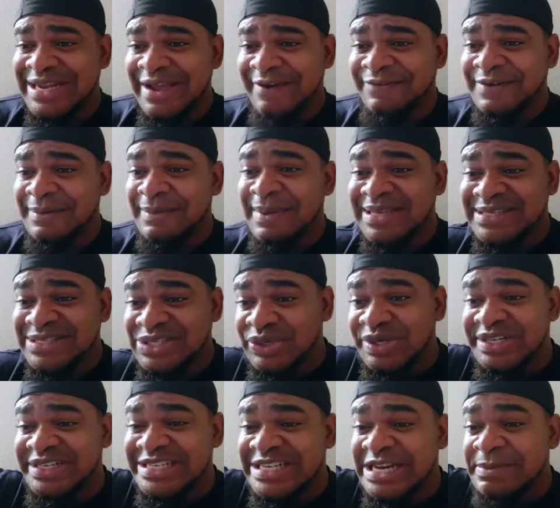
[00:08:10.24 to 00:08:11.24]
after
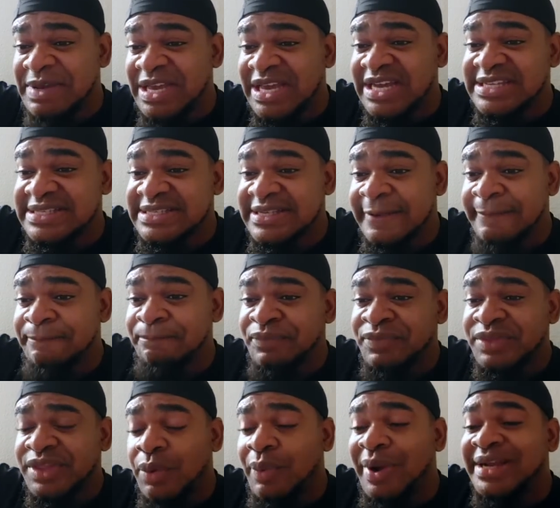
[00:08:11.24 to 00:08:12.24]
masculinity because
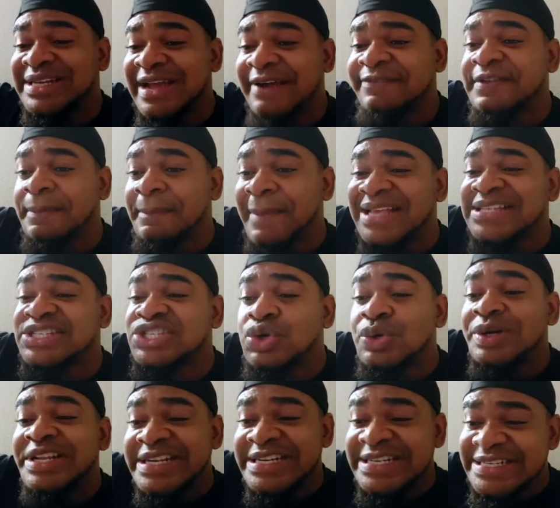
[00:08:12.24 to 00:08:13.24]
they went after
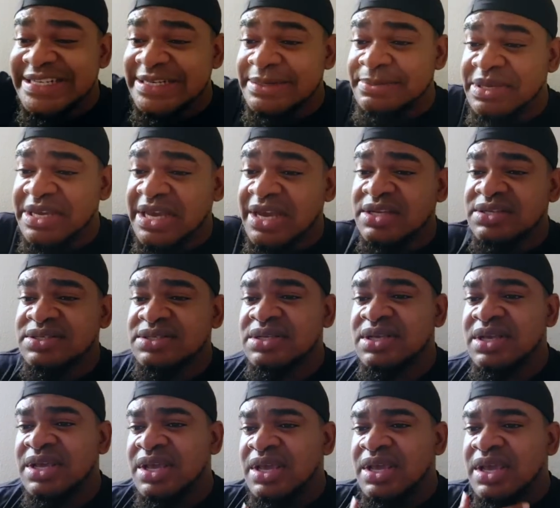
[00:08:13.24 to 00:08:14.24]
masculinity because